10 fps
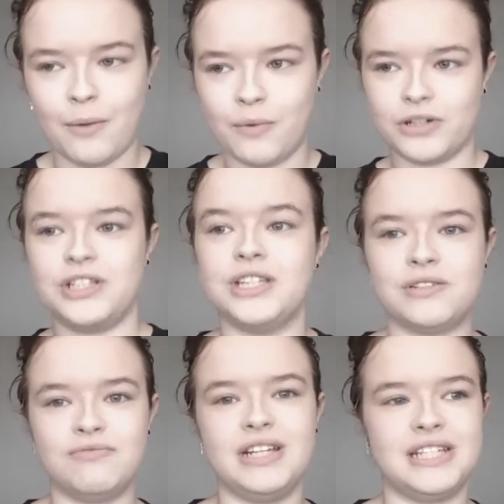I watched
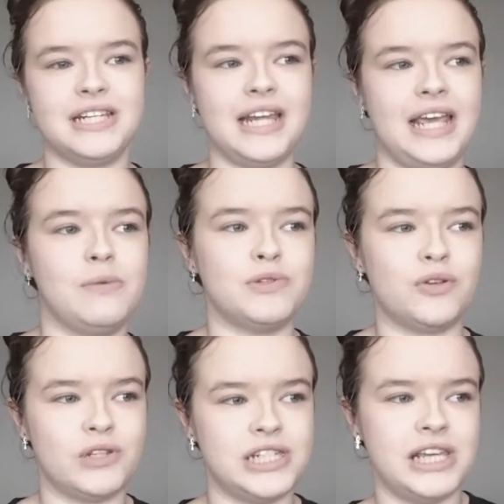this recently, it
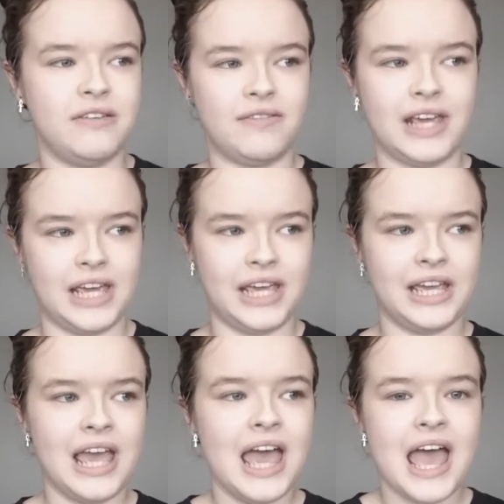was on TV.